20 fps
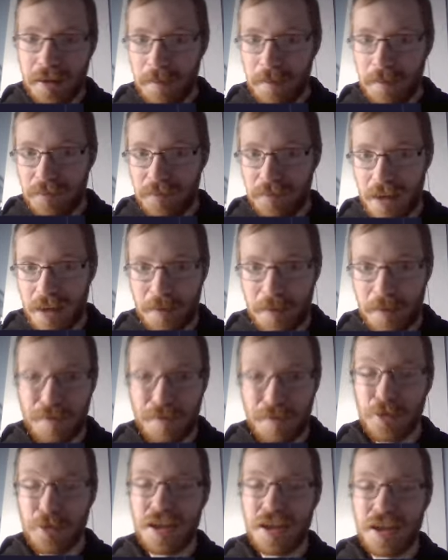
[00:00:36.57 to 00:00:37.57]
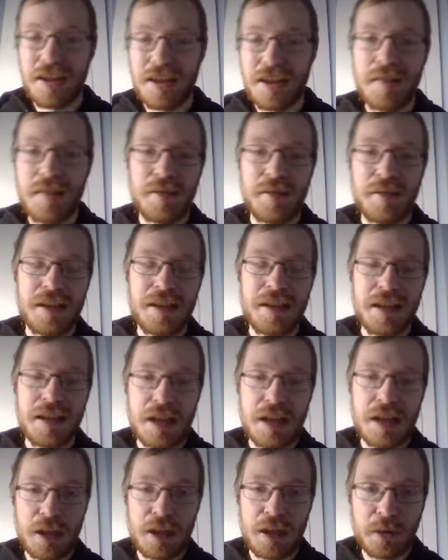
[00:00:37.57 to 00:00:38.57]
Um, unfortunately, it is the
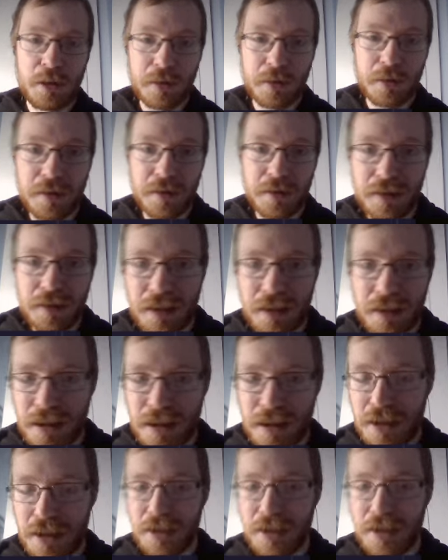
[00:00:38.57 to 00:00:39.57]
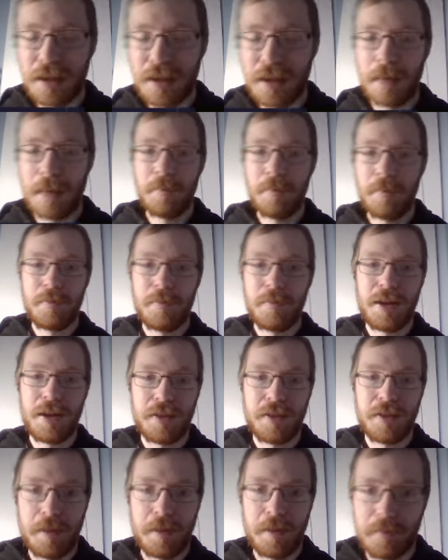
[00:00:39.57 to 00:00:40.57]
low quality shit cam, but
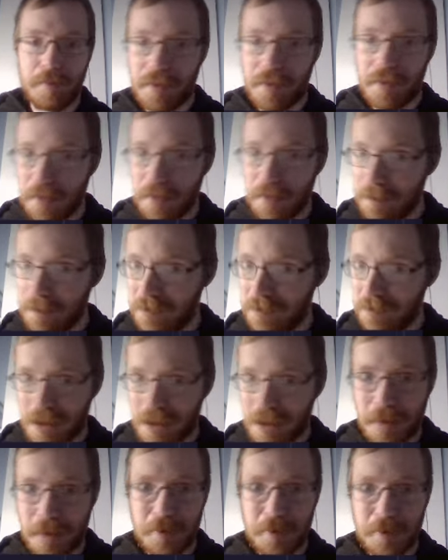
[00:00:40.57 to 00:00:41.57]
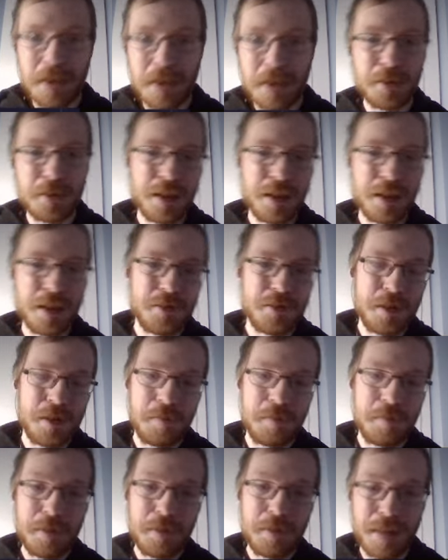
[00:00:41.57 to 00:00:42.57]
um, still a really cool country to
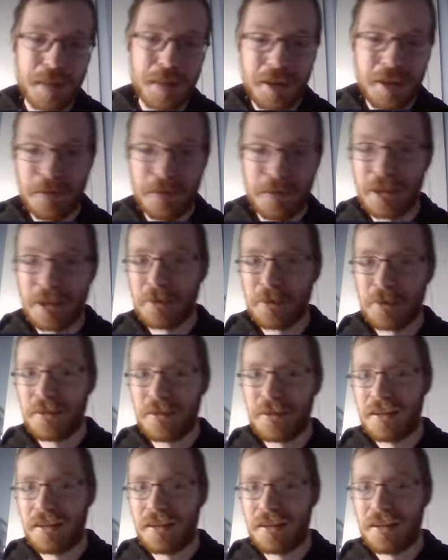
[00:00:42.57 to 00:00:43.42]
play and really cool to